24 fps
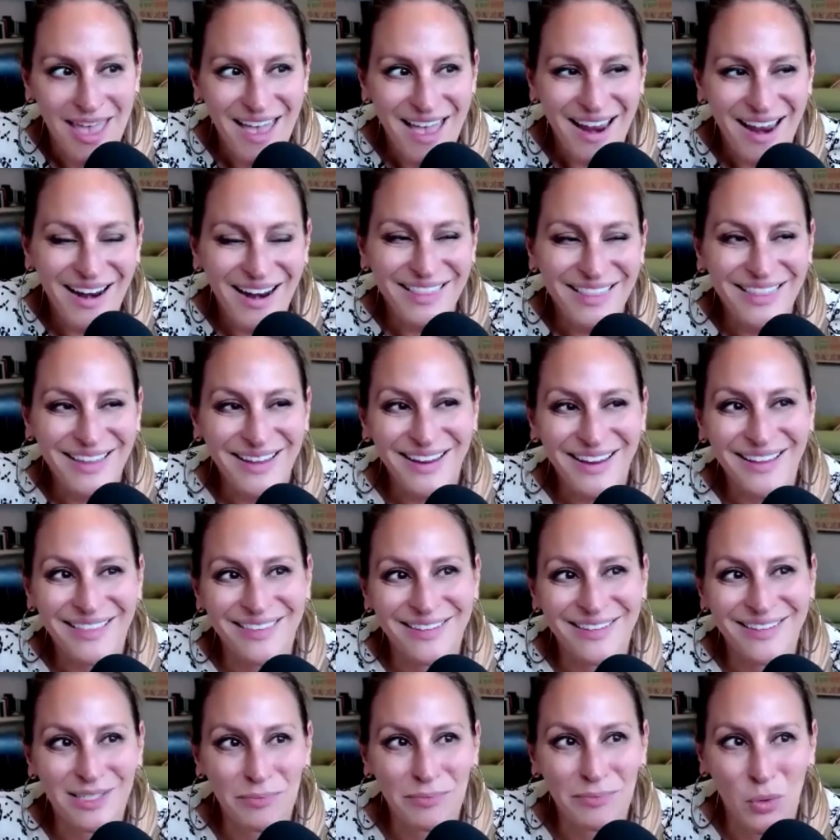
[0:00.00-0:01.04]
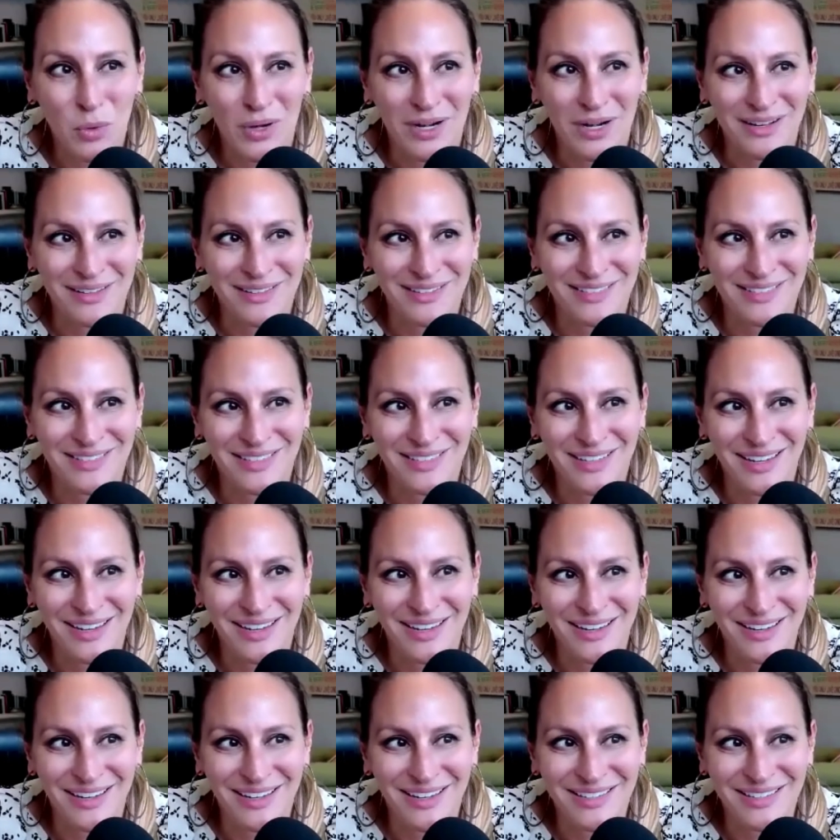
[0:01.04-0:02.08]
And I think at this point
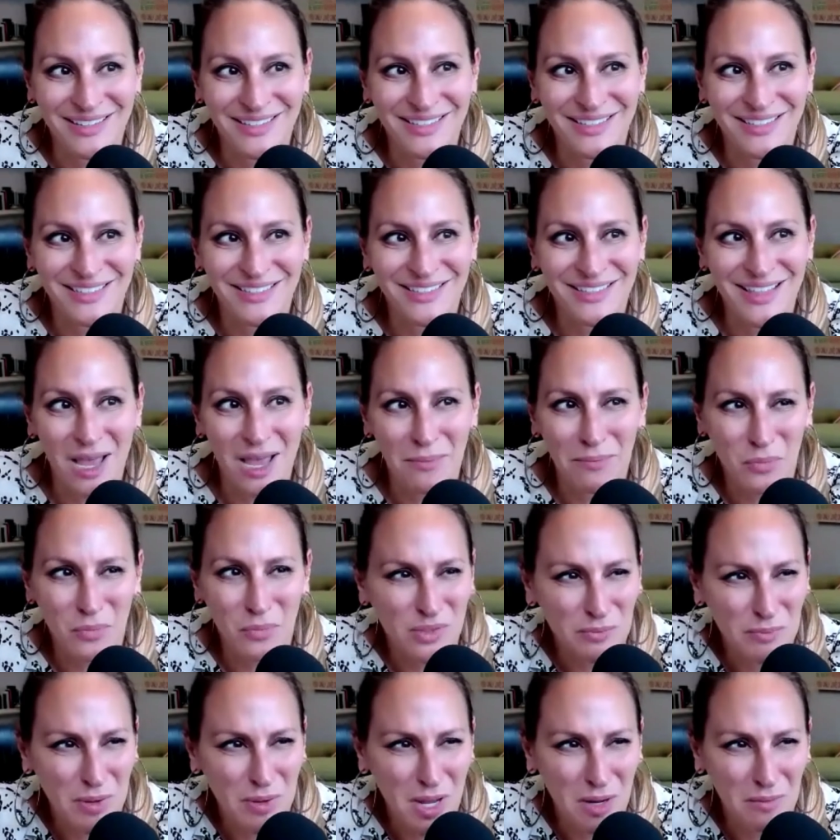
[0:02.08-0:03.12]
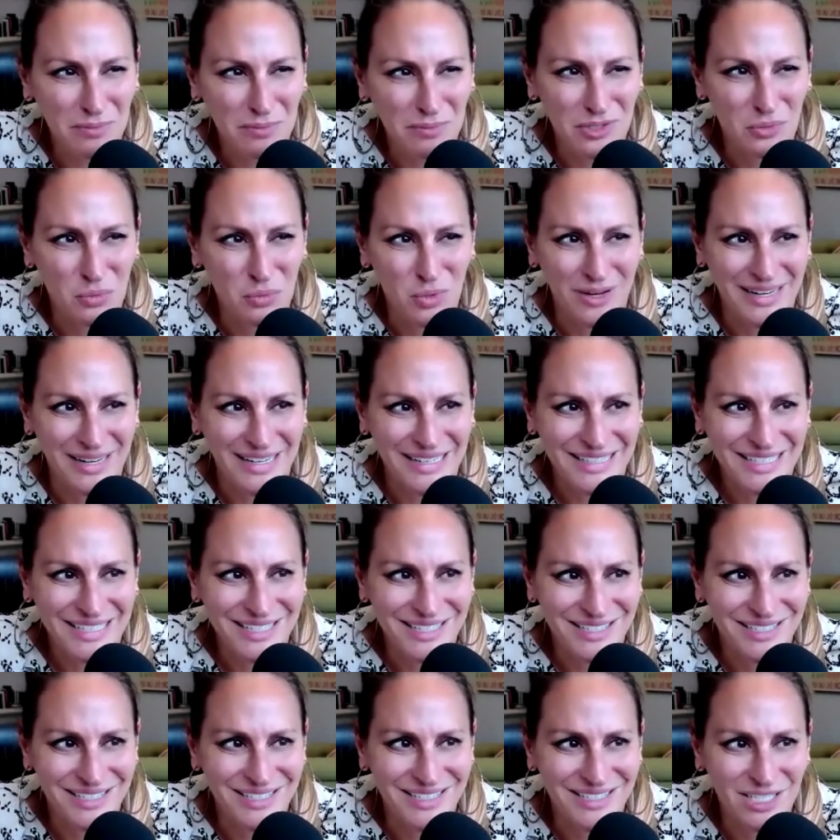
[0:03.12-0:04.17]
it's that was published, what, at
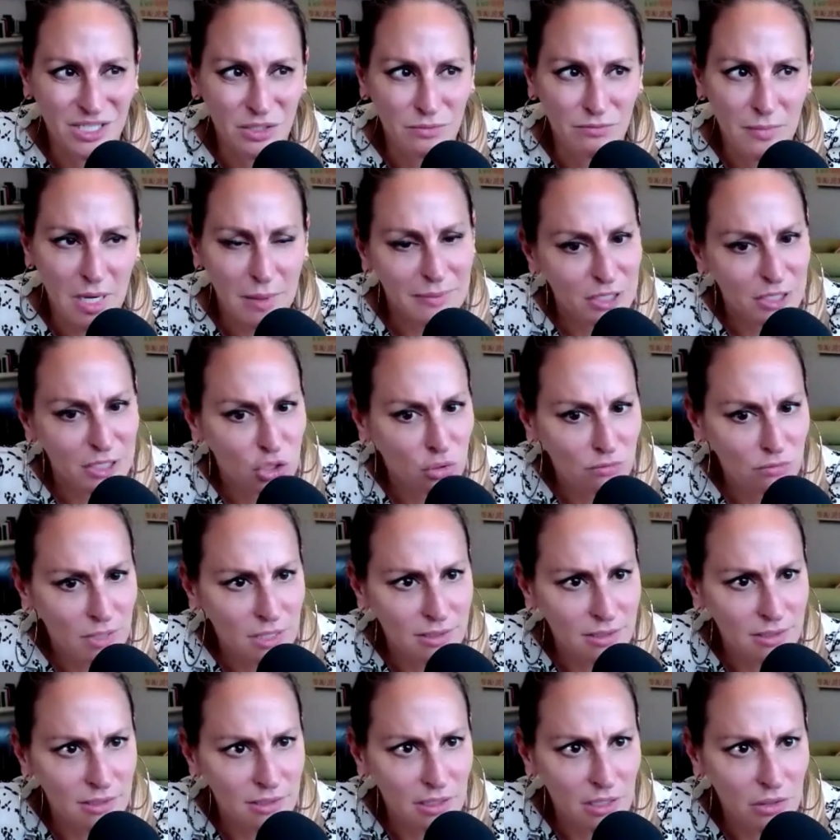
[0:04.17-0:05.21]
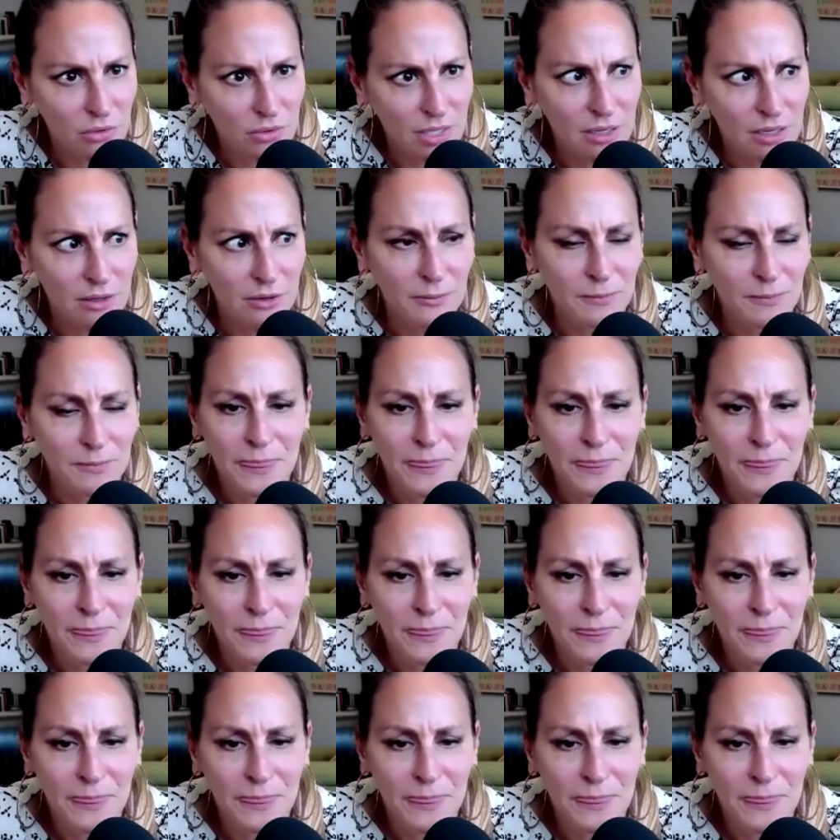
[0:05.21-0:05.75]
least maybe 2 months ago now.